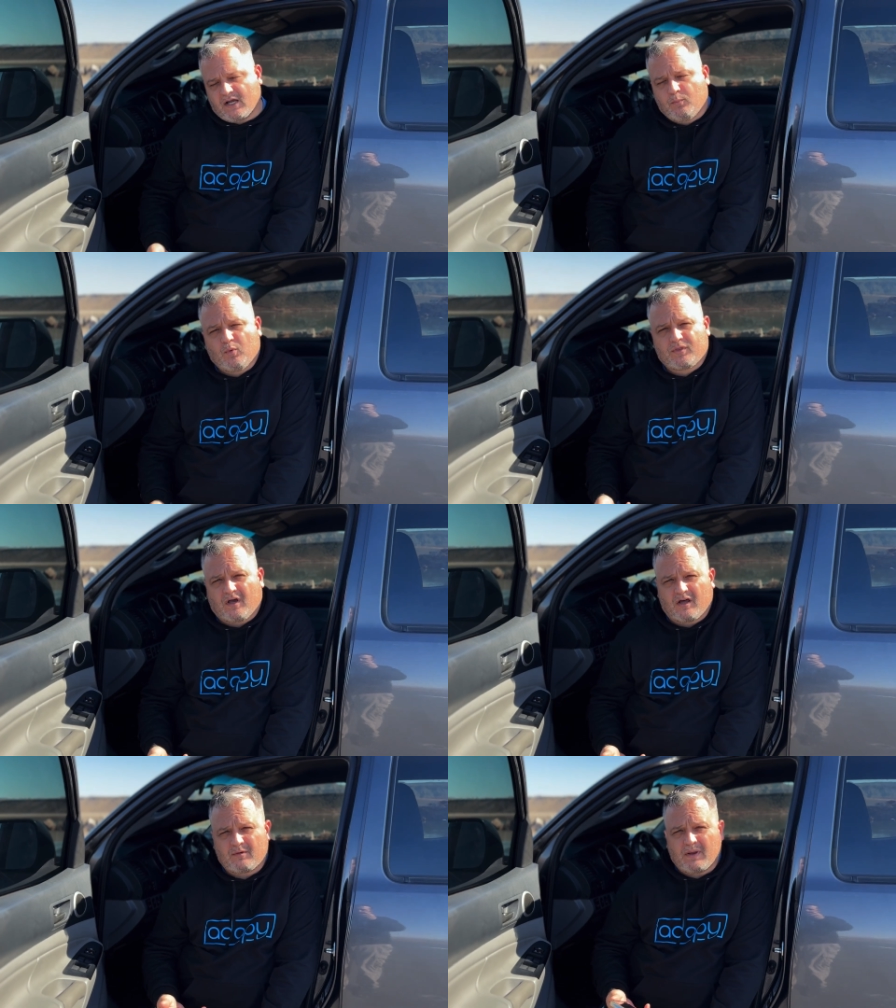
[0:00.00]
help with
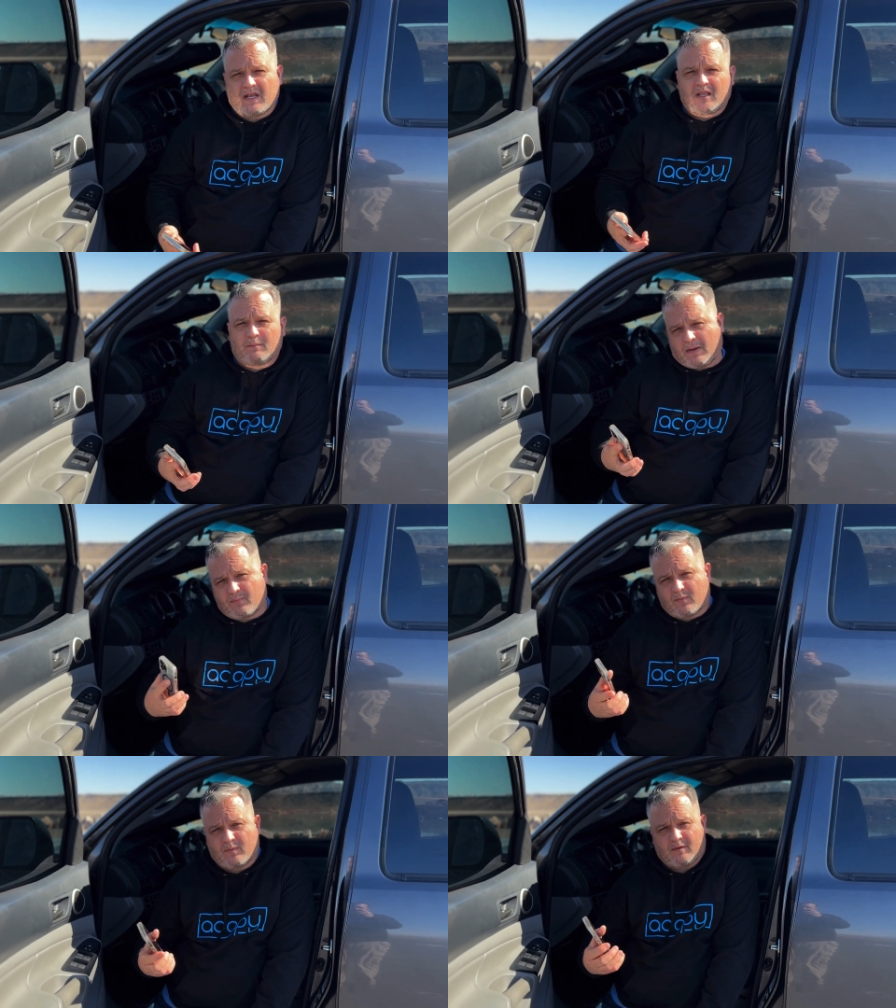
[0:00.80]
automating
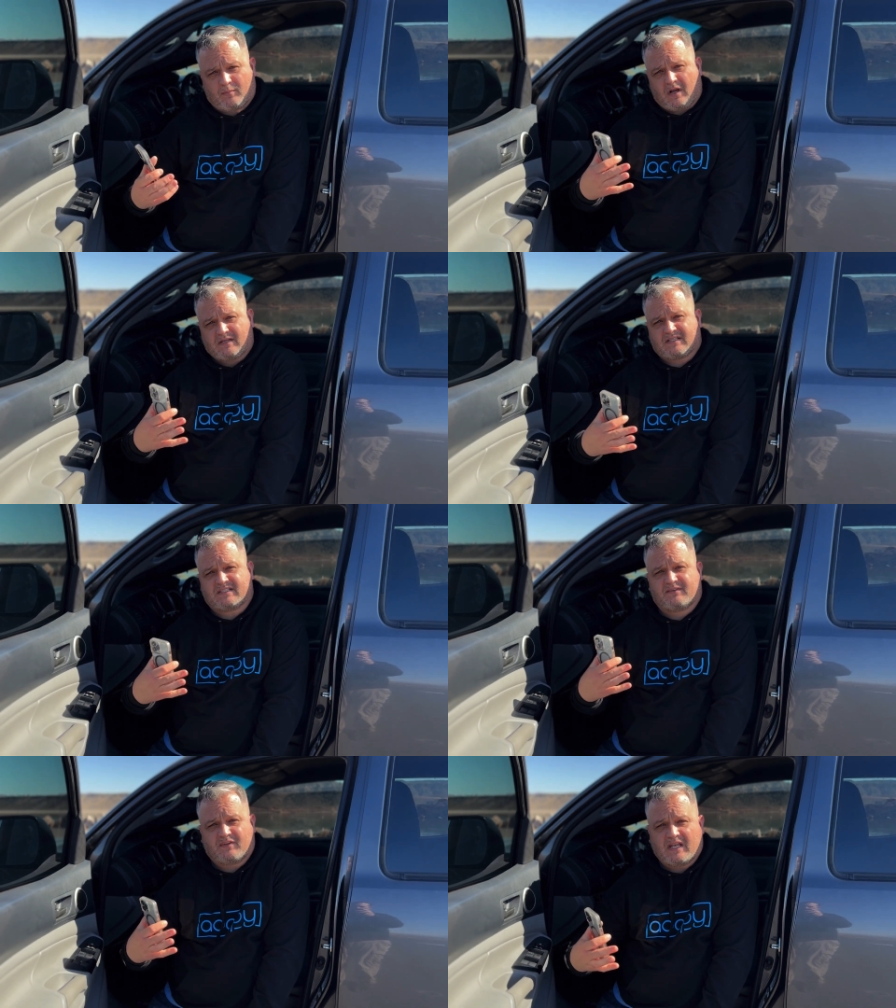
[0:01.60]
the process
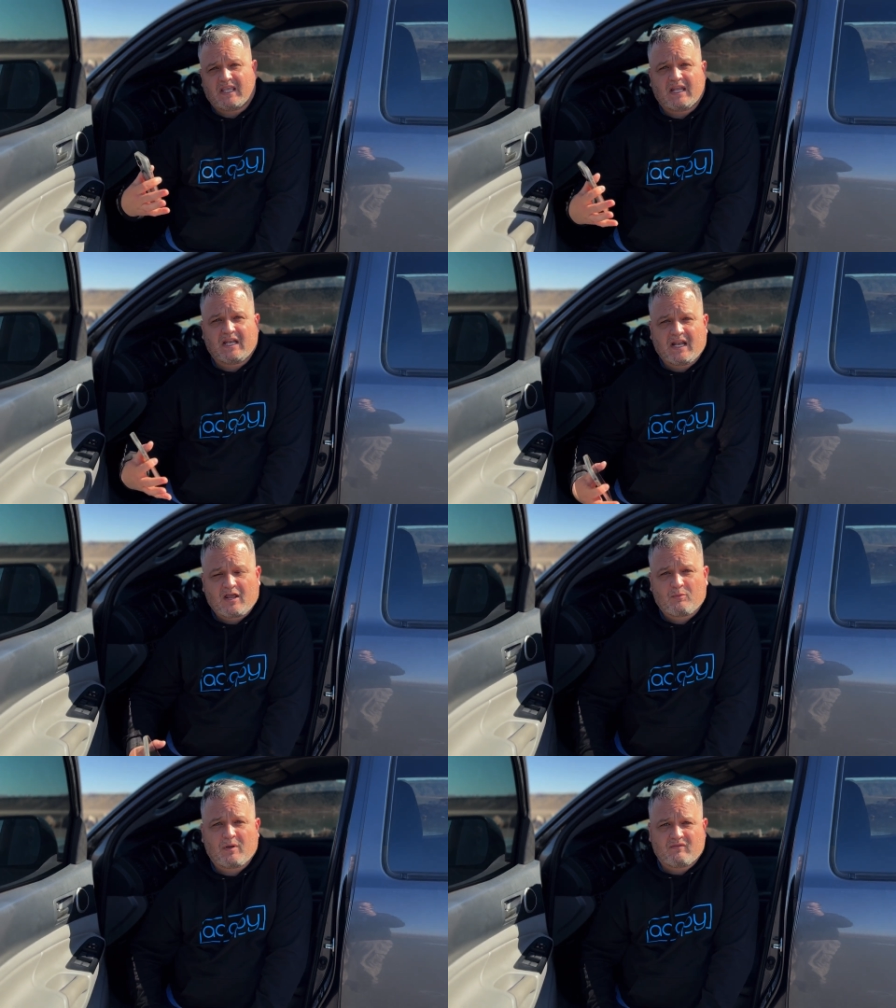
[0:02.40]
of getting in and out
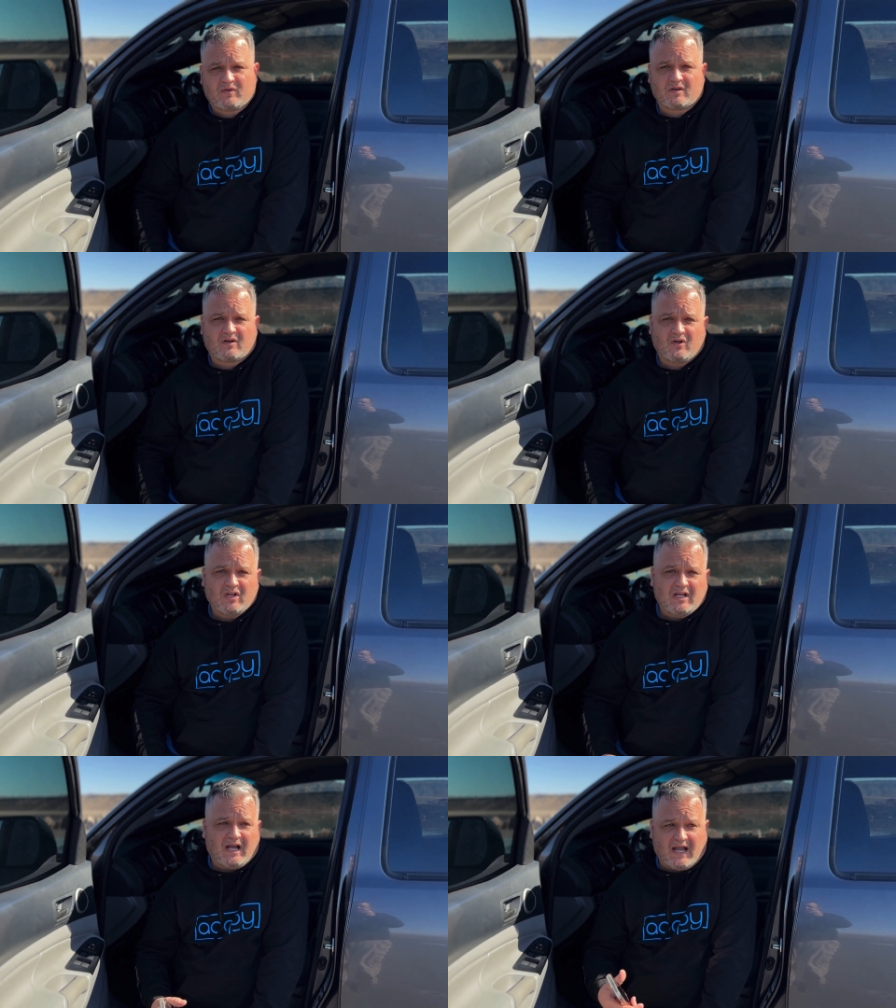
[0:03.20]
of my vehicle,
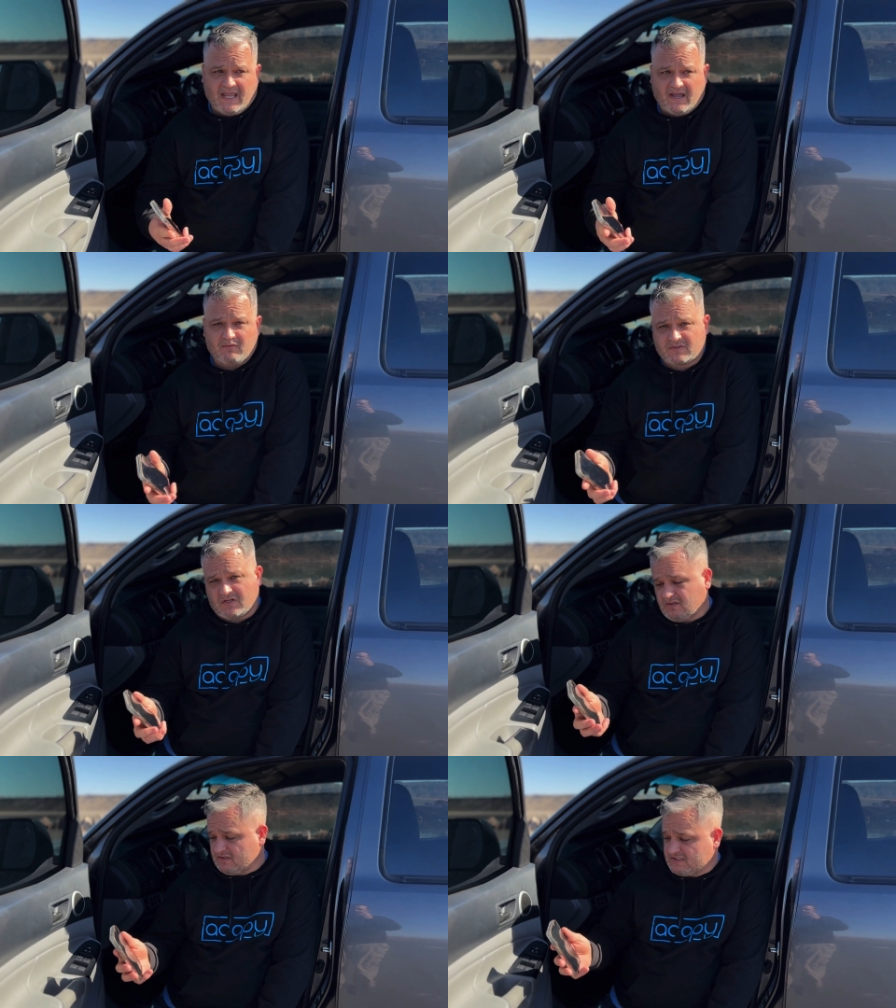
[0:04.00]
I have what's
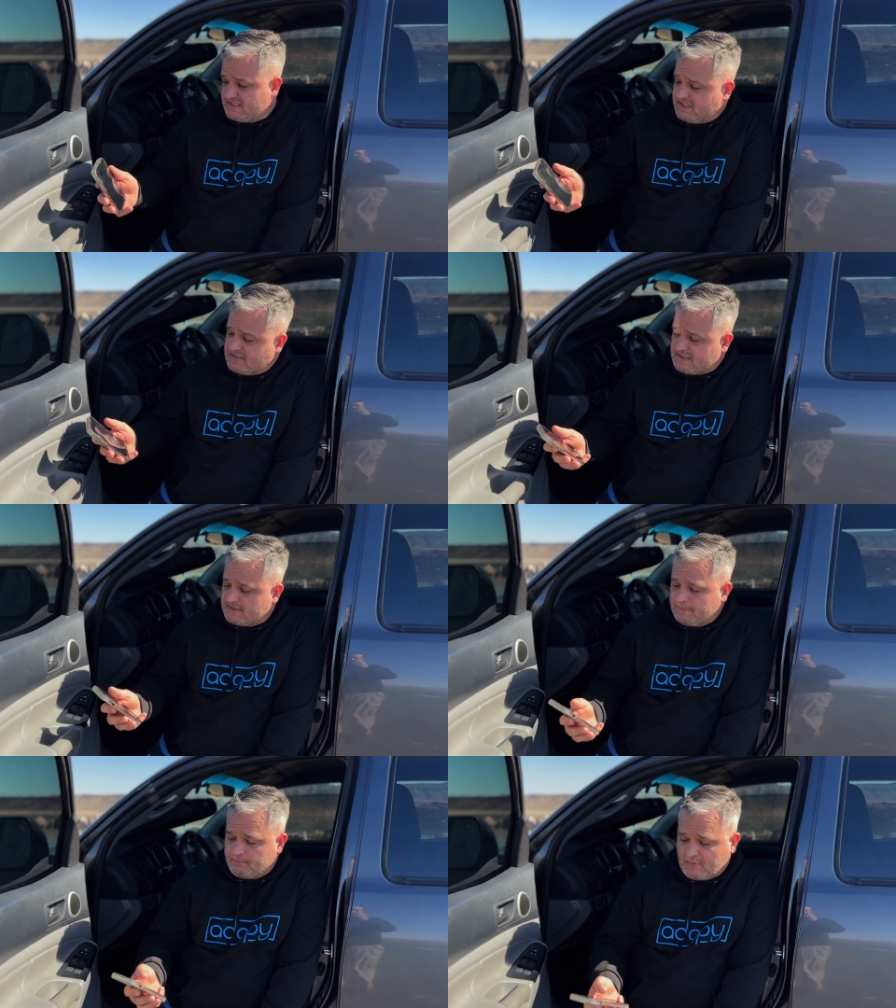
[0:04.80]
called our scenes.
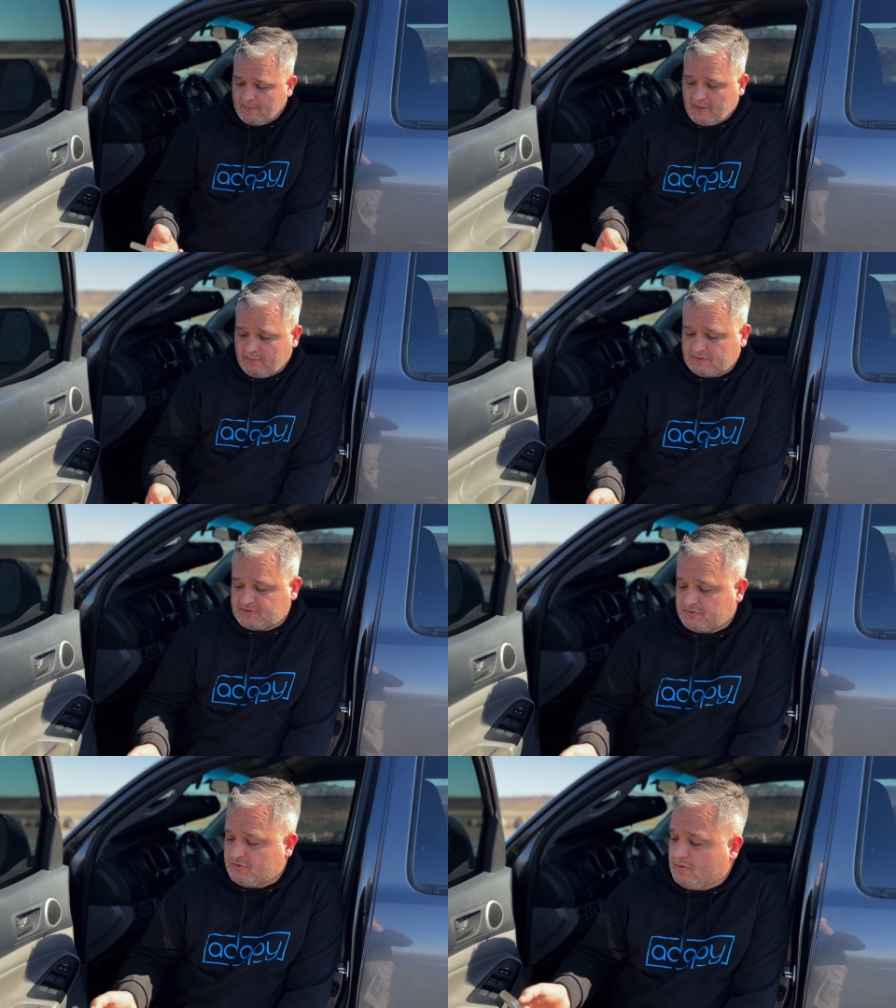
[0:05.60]
I'm able
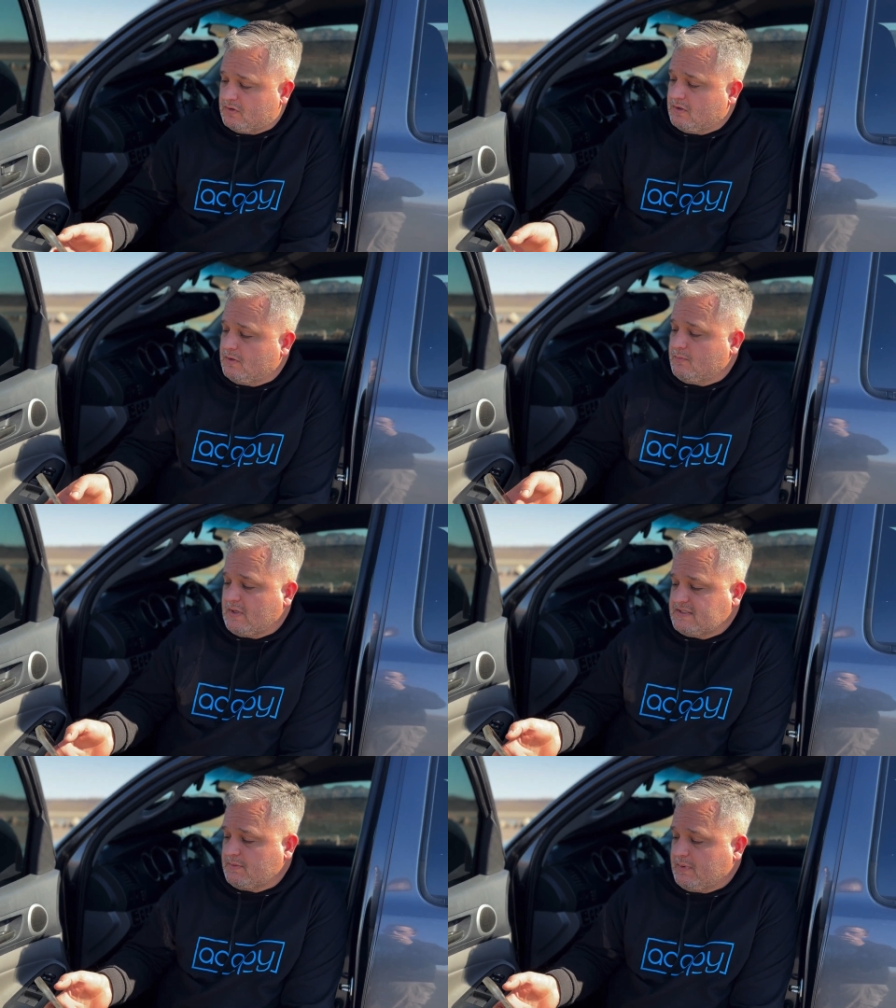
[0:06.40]
to
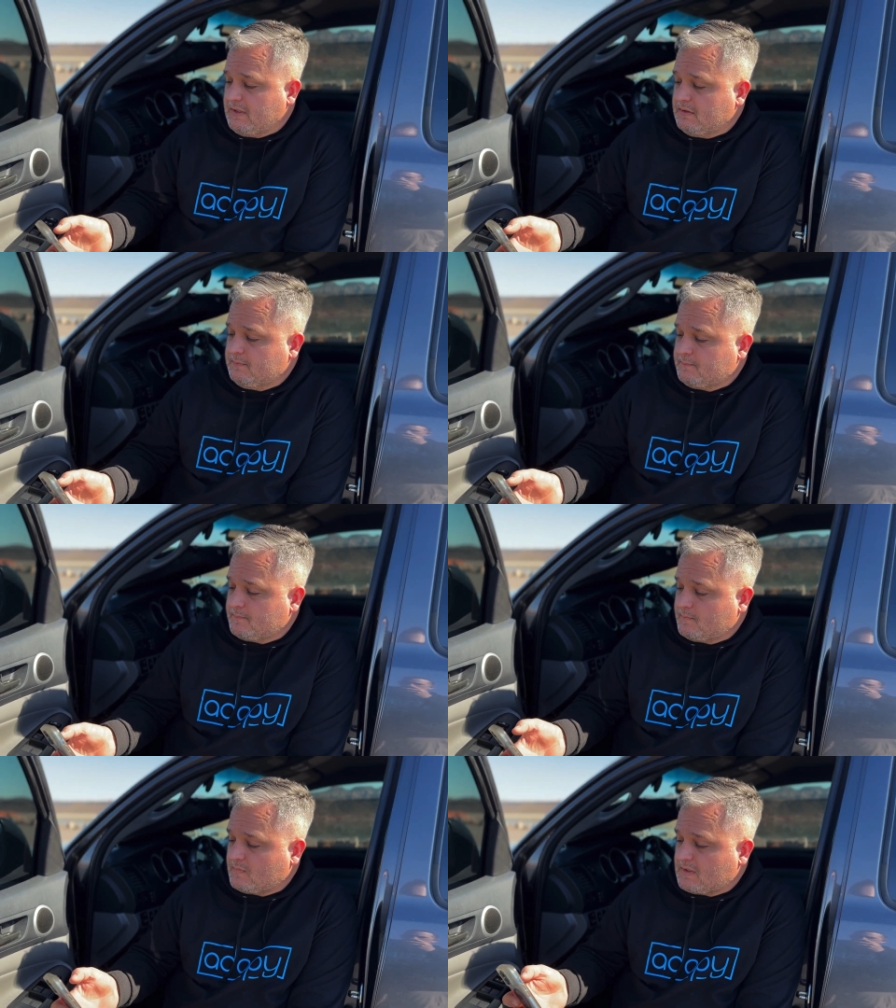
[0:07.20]
press a
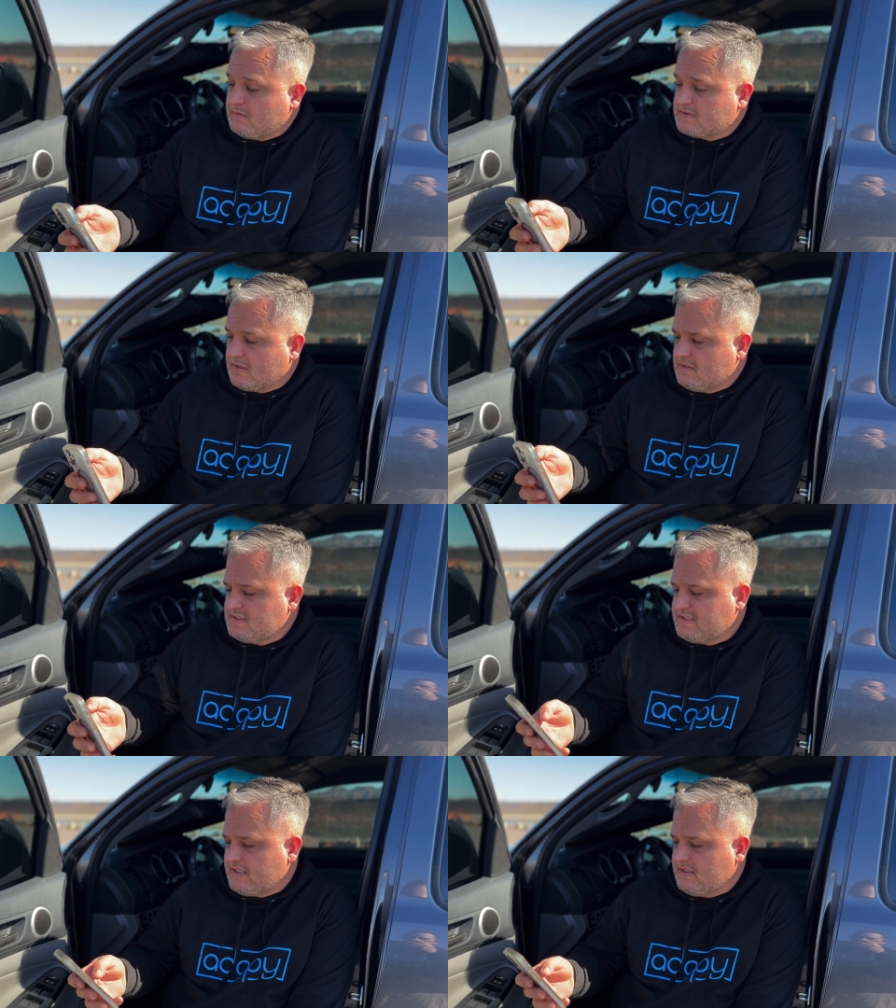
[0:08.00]
button, start a
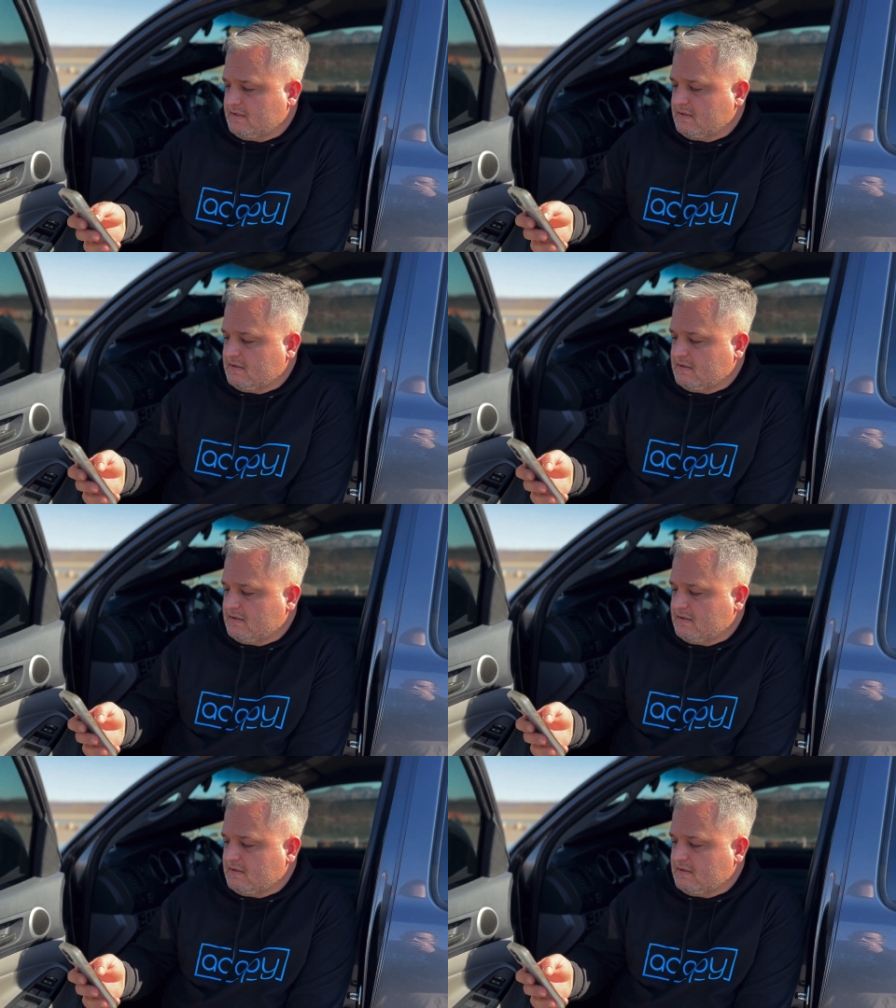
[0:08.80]
scene,